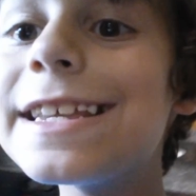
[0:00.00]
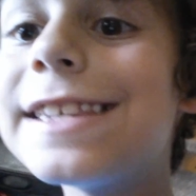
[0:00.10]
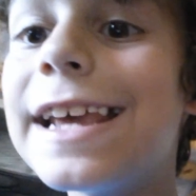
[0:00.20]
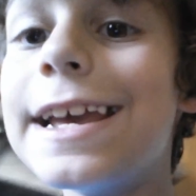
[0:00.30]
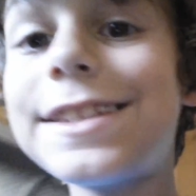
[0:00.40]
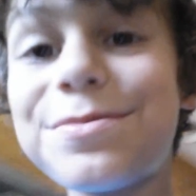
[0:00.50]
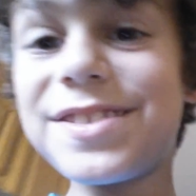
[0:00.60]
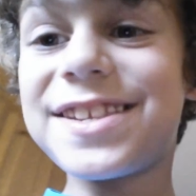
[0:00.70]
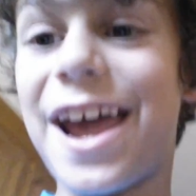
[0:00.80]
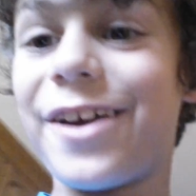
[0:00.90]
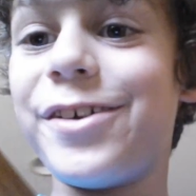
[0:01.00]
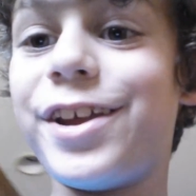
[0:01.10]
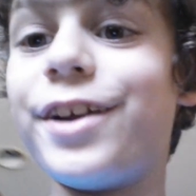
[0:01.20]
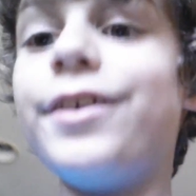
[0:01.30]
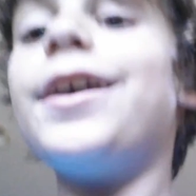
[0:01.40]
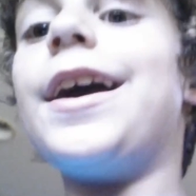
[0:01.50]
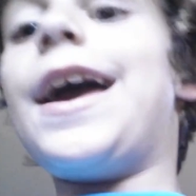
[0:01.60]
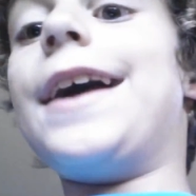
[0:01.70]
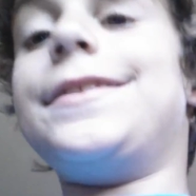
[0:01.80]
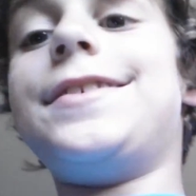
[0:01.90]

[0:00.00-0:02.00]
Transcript: It's Mateo here, and